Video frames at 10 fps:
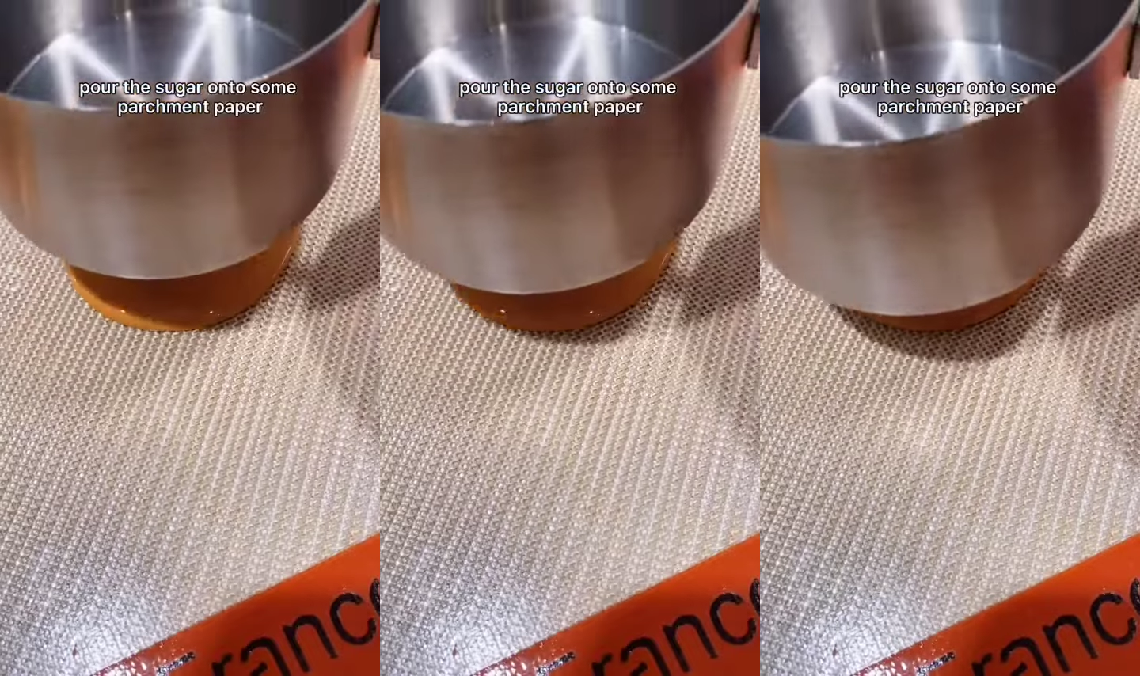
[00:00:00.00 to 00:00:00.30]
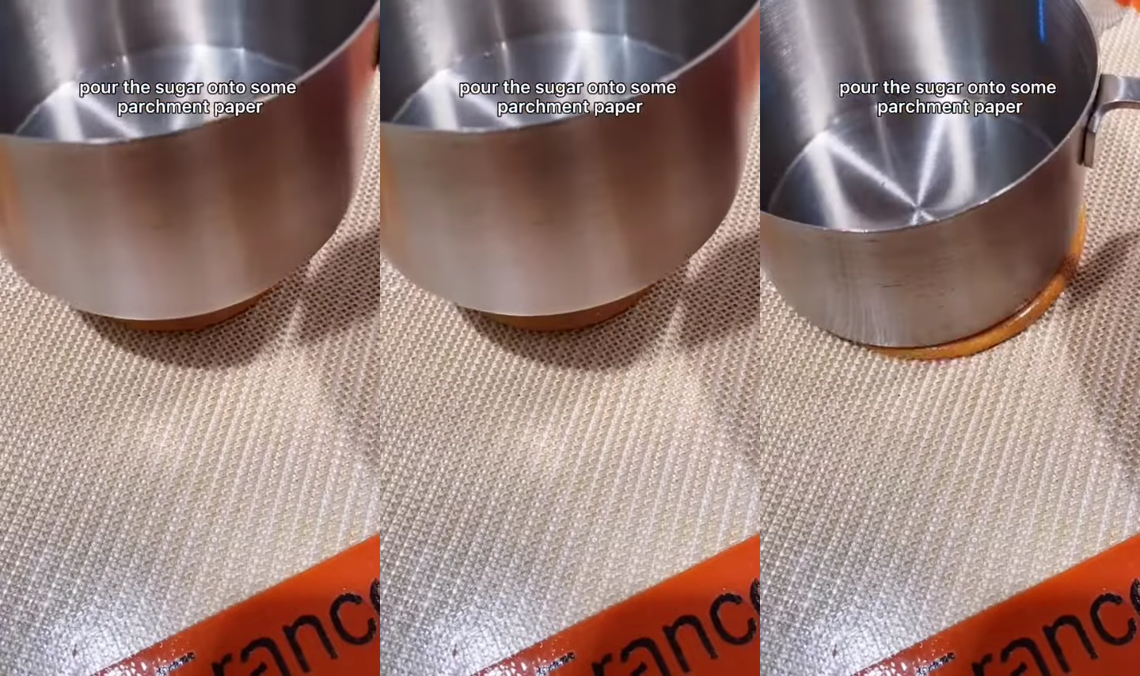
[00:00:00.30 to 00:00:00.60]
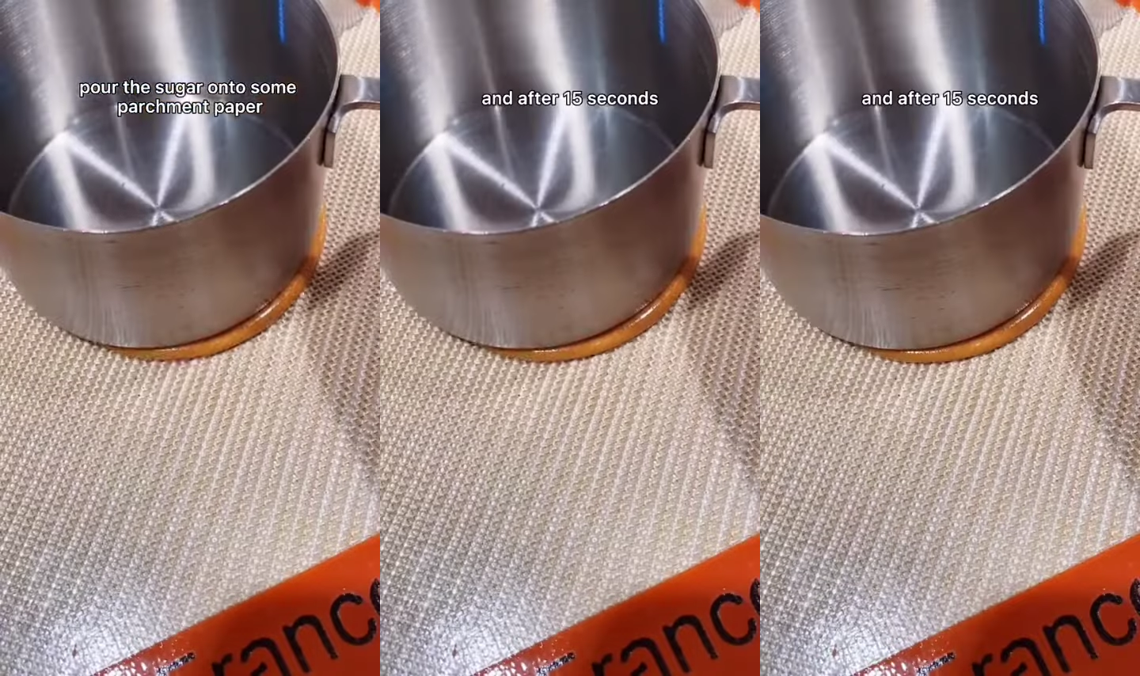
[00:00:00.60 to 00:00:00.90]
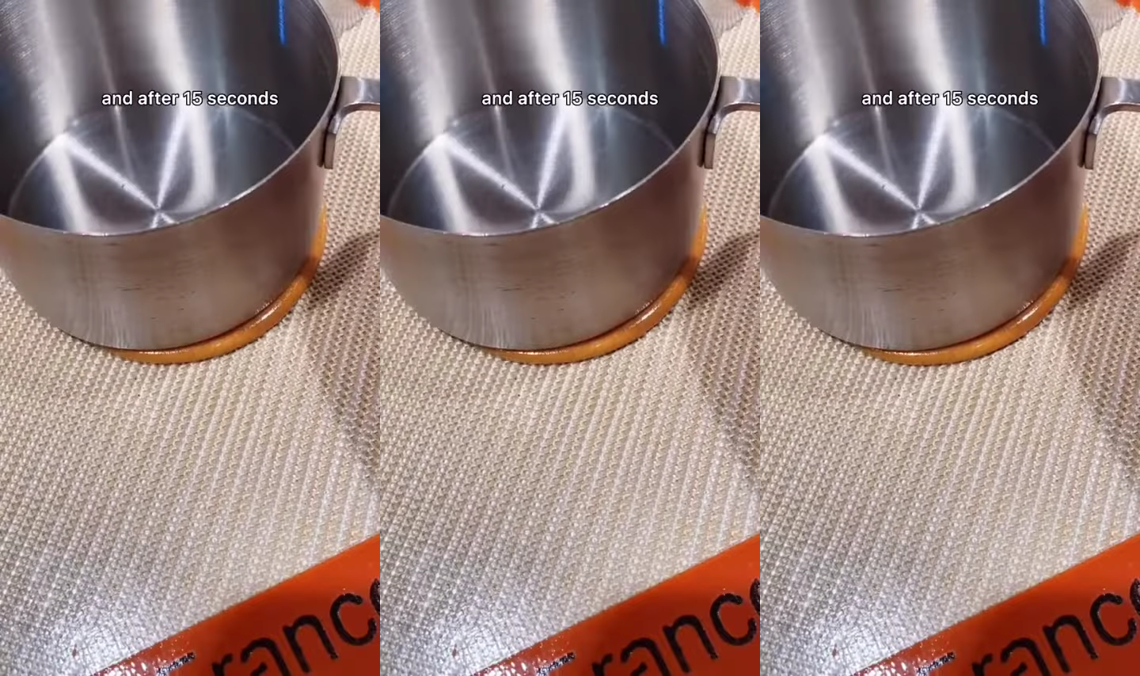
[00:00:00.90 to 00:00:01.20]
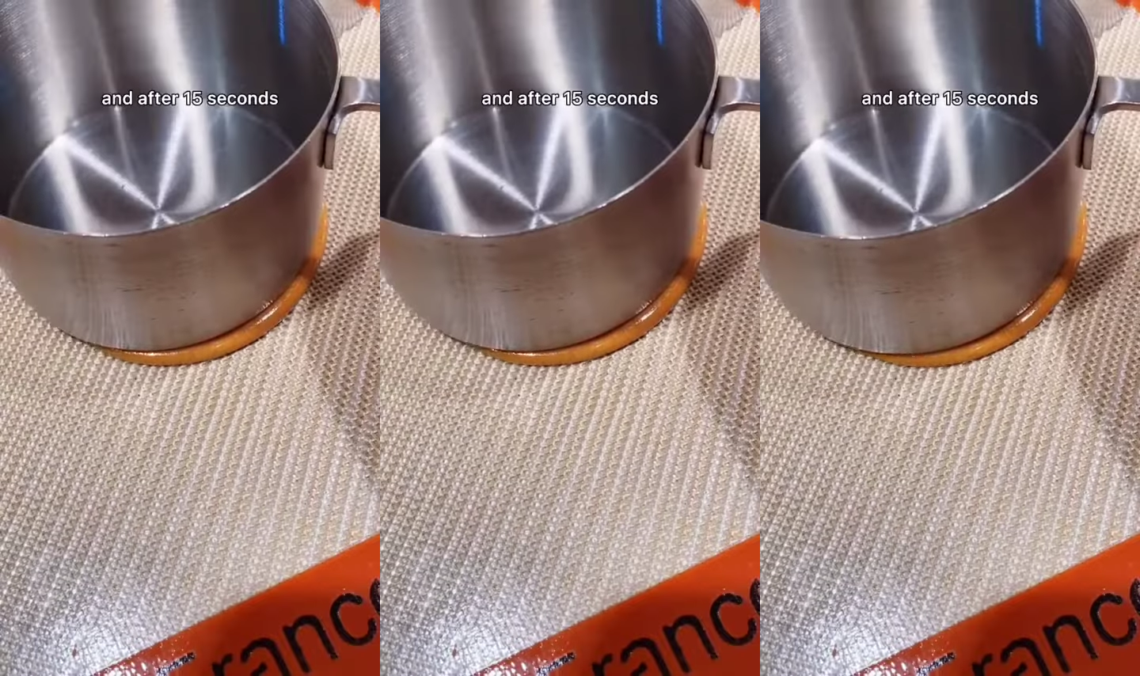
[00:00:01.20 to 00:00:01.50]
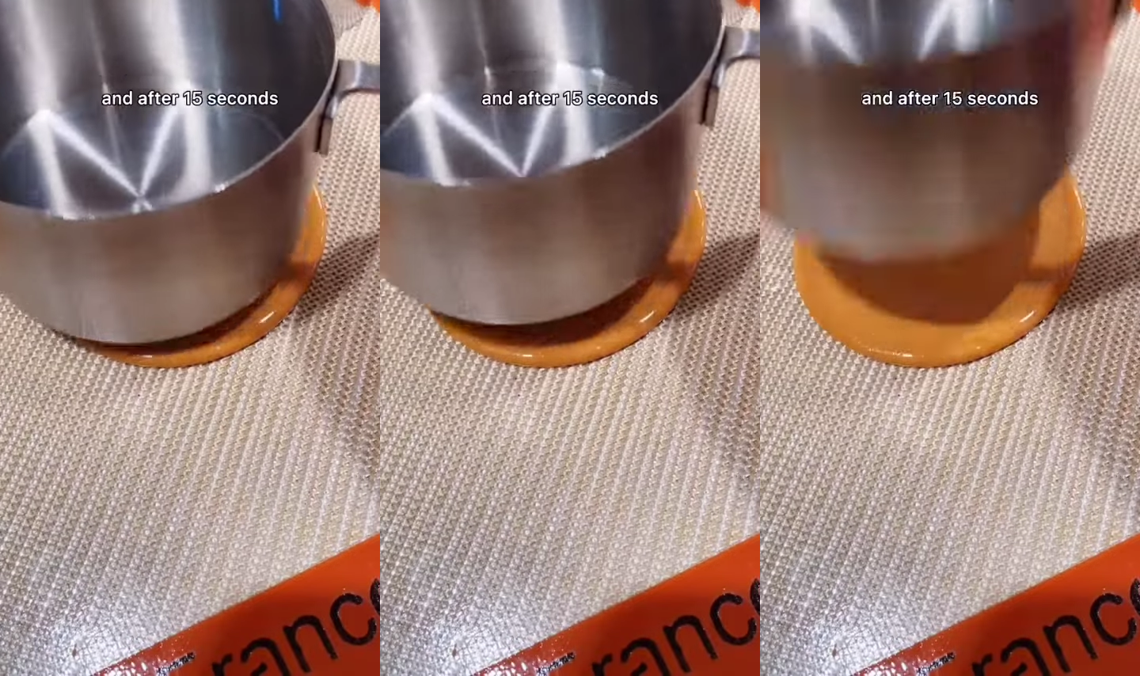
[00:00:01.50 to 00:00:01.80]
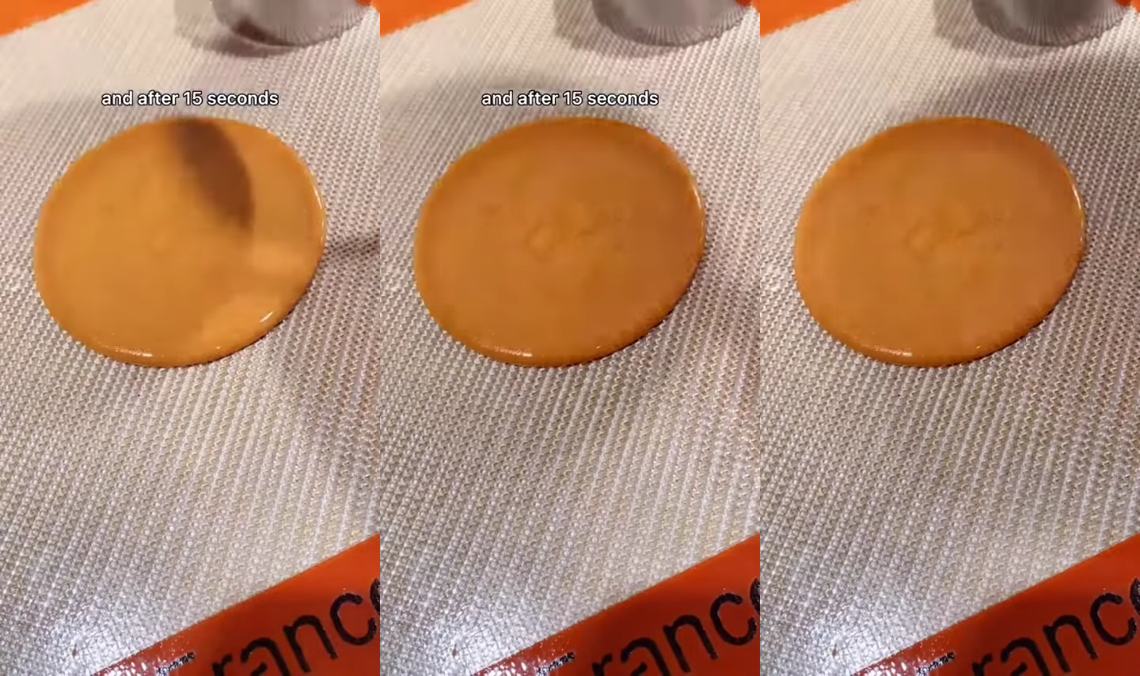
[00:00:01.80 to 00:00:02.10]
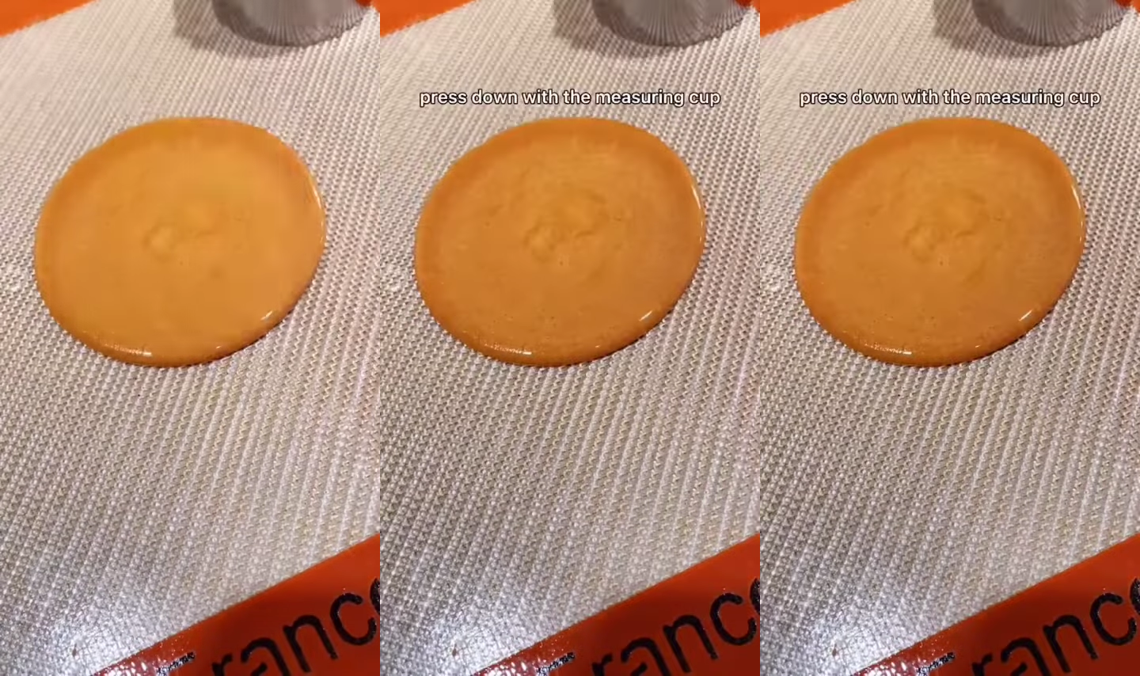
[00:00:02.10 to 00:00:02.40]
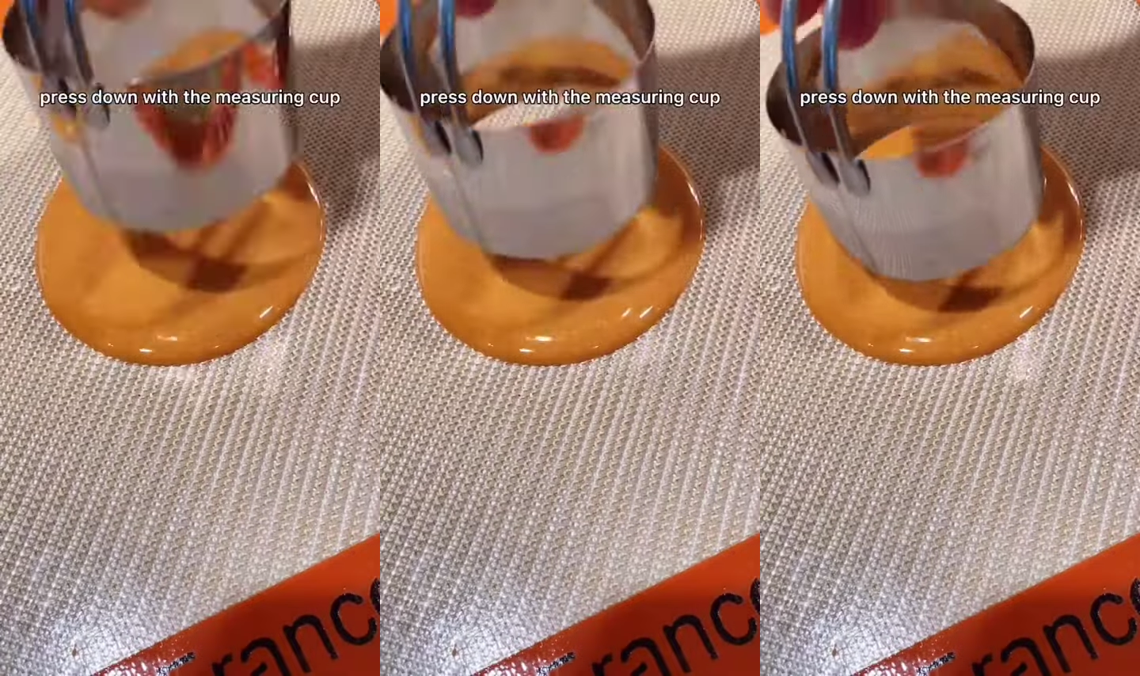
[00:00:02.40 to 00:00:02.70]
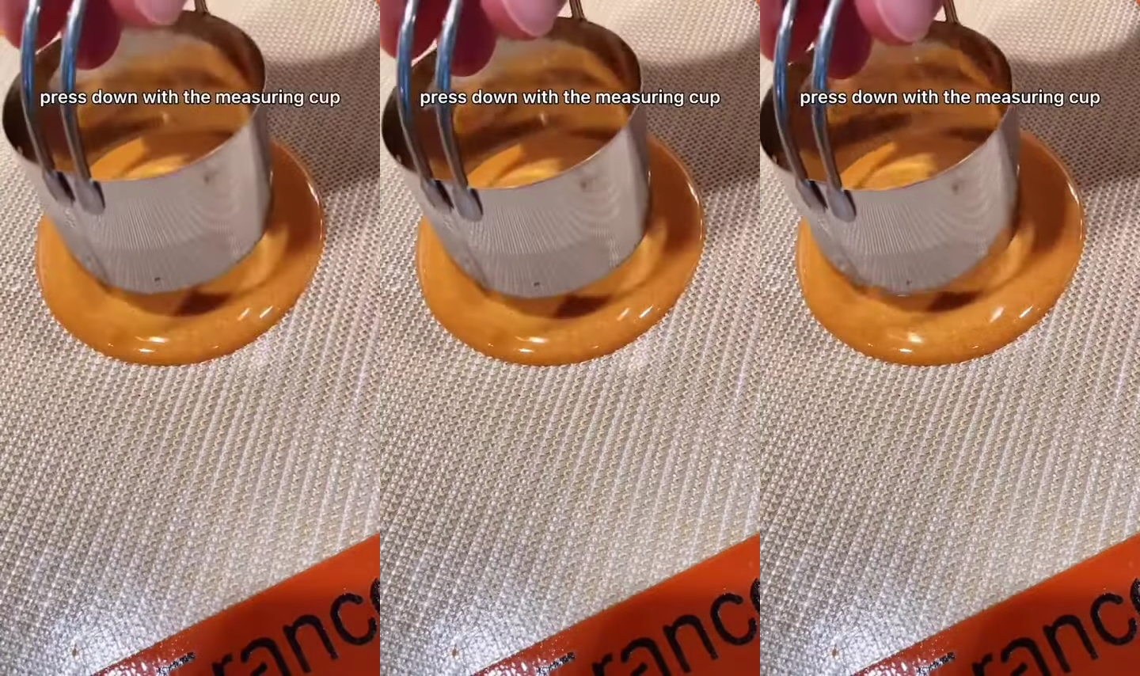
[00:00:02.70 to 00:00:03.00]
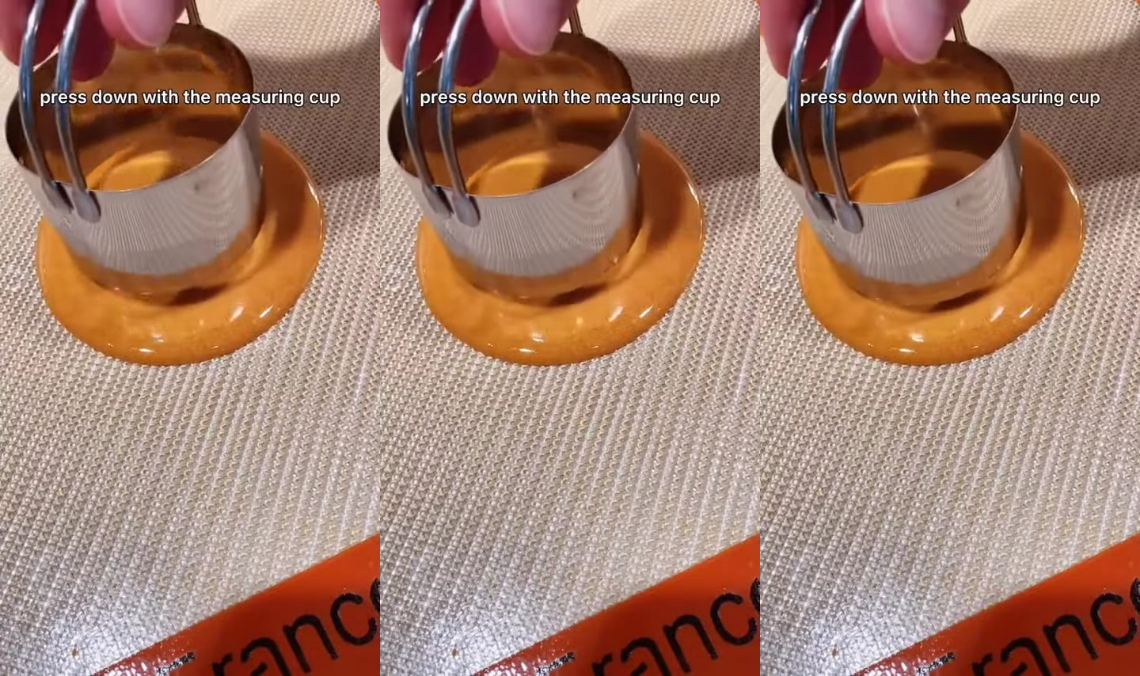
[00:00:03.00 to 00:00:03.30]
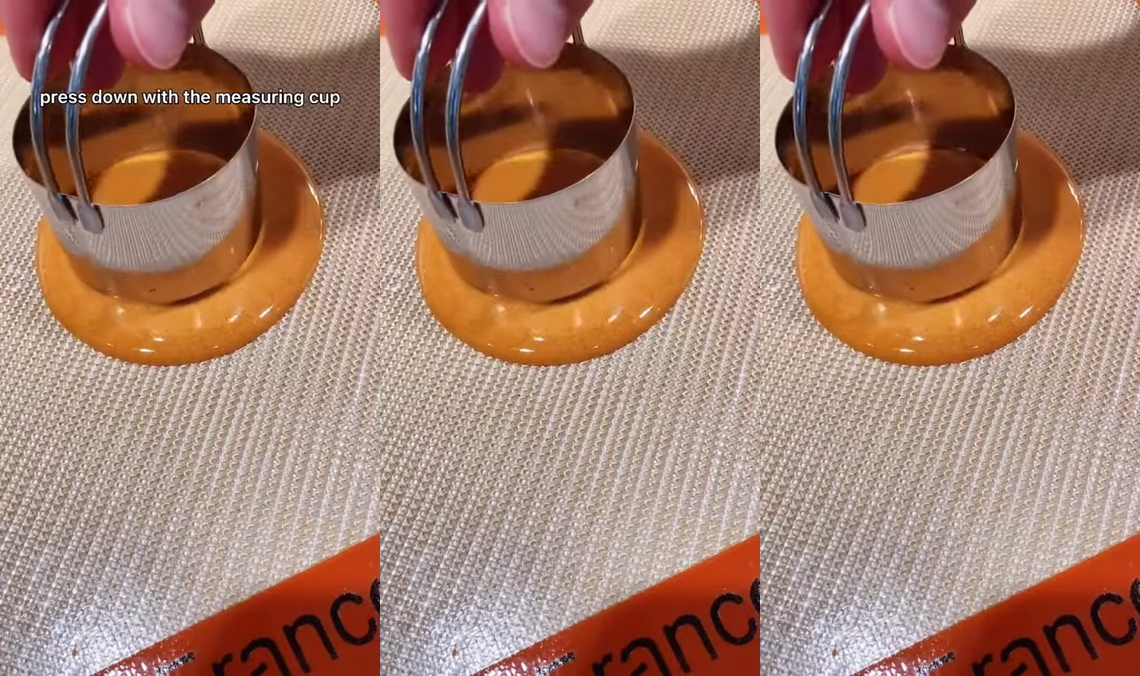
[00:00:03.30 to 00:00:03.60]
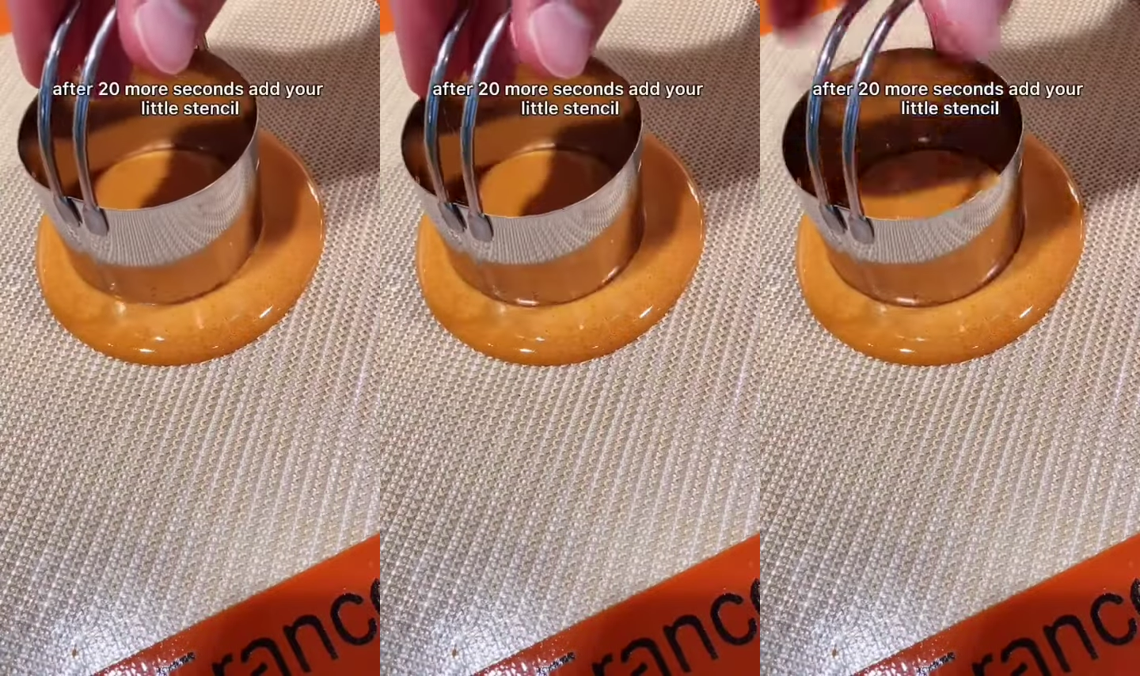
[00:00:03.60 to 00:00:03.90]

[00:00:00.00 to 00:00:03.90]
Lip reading: Nobody's mouth can be seen.